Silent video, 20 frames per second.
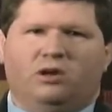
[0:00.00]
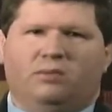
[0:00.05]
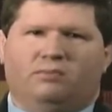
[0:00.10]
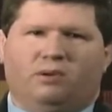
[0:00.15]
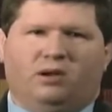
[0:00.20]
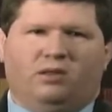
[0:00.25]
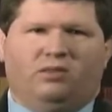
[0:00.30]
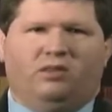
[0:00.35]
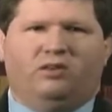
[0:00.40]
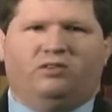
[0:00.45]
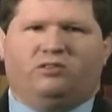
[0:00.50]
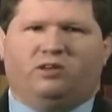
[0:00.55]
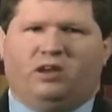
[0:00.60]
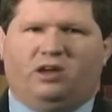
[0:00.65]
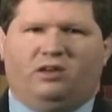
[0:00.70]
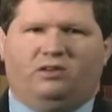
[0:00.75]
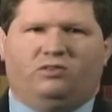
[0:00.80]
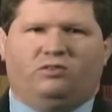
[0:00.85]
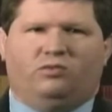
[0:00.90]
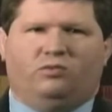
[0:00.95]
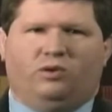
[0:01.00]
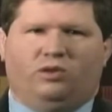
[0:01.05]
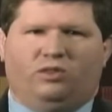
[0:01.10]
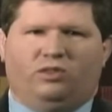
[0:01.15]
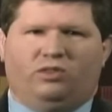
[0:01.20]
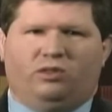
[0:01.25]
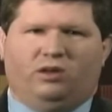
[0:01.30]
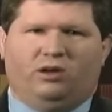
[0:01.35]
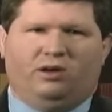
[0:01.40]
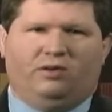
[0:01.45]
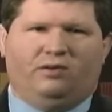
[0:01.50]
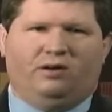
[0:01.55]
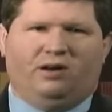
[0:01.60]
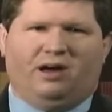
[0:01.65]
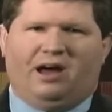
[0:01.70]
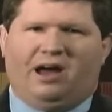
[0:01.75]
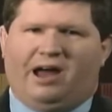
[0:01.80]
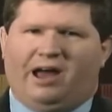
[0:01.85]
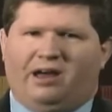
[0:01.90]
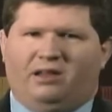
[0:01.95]
But in this case, with a
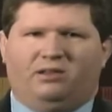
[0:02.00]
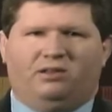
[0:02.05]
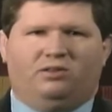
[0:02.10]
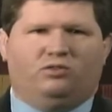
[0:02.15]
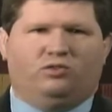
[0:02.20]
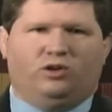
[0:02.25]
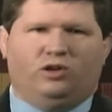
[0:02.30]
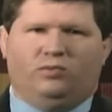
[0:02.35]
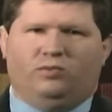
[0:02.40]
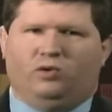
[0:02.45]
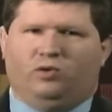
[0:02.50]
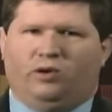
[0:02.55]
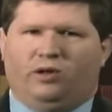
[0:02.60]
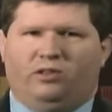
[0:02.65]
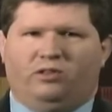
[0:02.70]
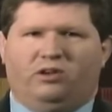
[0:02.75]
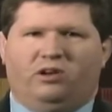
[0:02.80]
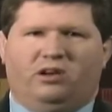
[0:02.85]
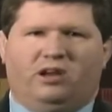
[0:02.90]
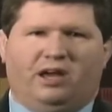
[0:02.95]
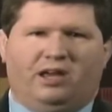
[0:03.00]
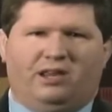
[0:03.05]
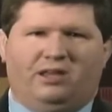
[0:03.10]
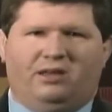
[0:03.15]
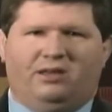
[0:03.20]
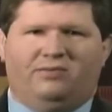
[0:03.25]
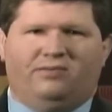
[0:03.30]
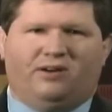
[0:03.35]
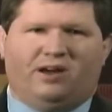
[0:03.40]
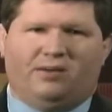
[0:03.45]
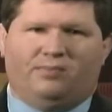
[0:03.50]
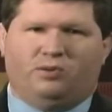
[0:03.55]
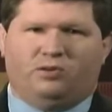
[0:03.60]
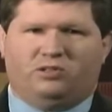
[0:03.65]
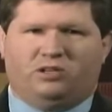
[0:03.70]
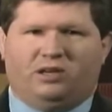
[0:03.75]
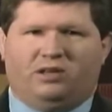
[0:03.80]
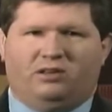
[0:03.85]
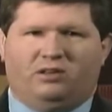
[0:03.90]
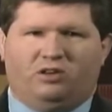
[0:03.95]
highly treatable, greater than
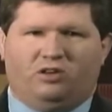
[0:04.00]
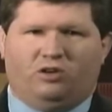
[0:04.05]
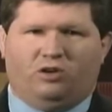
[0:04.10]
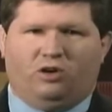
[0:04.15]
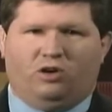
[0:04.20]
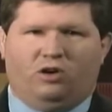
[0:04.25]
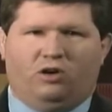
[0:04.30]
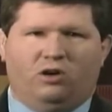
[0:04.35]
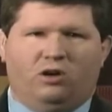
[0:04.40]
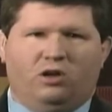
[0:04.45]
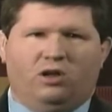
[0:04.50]
95% cure